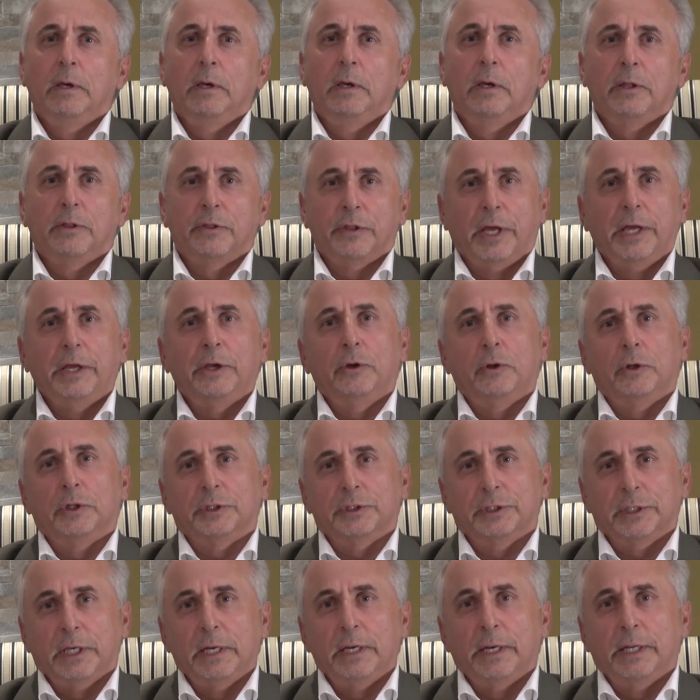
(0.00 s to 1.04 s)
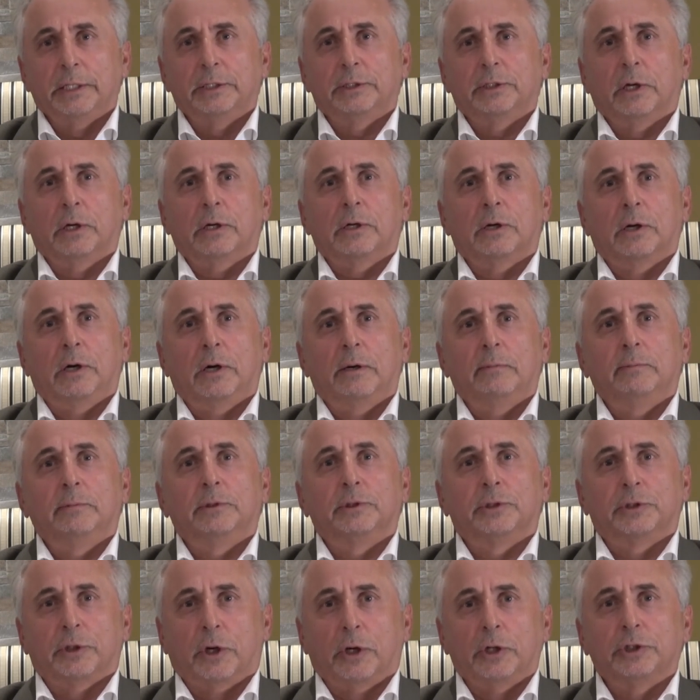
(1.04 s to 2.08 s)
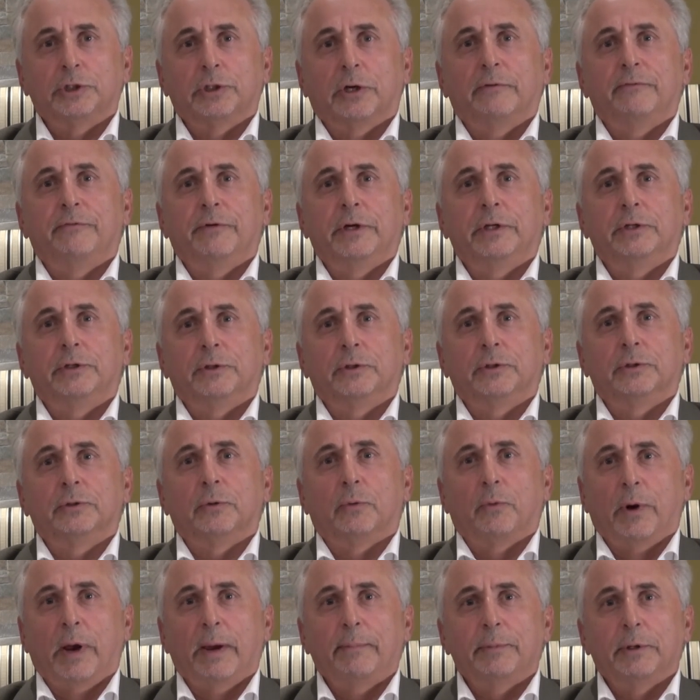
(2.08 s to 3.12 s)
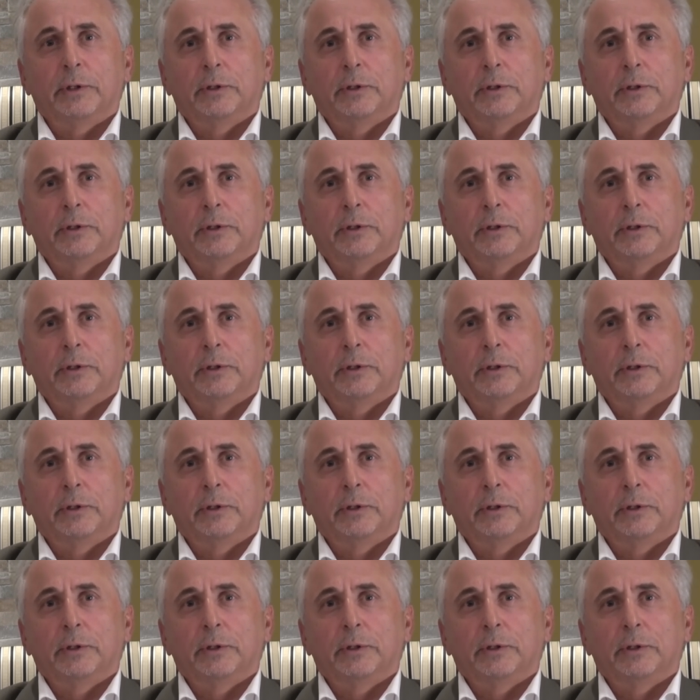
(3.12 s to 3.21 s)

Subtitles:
Thank you to Sendlinks.com, Starshot Ventures, Rapid